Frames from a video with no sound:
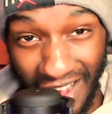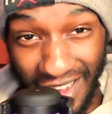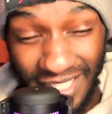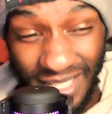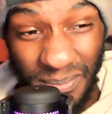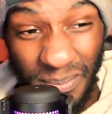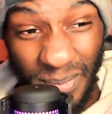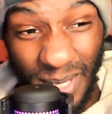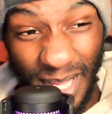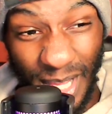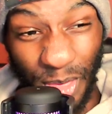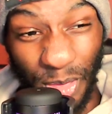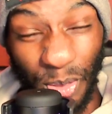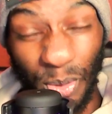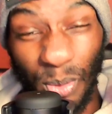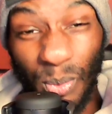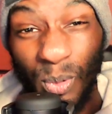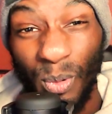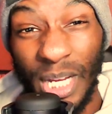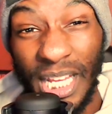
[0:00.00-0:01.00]
Us being
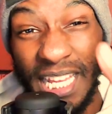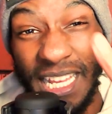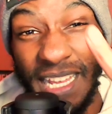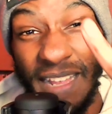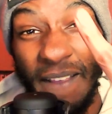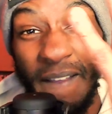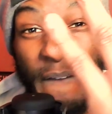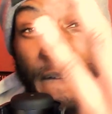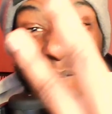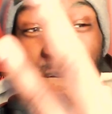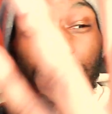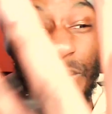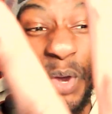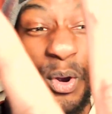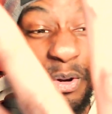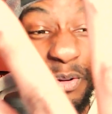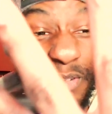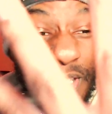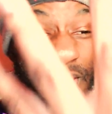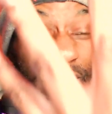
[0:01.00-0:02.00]
three
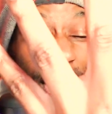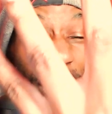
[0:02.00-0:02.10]
fourths